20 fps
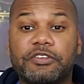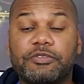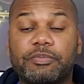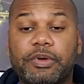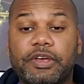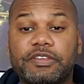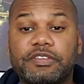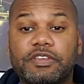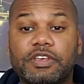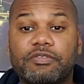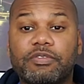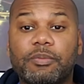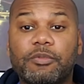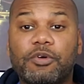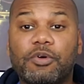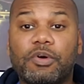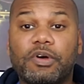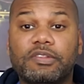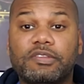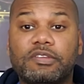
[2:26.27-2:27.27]
especially if I'm
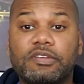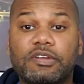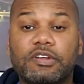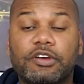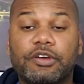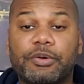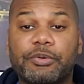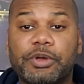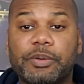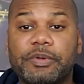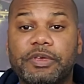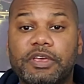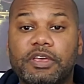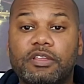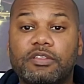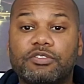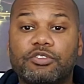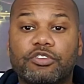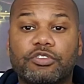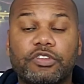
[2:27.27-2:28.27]
going to the
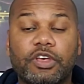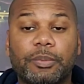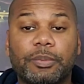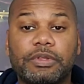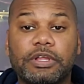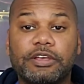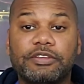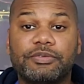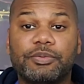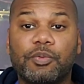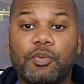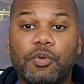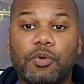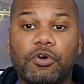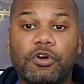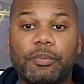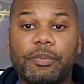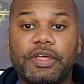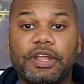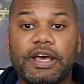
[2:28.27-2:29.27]
Caribbeans or someplace
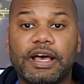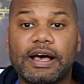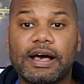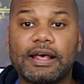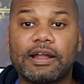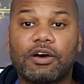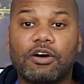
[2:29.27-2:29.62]
warm and hot.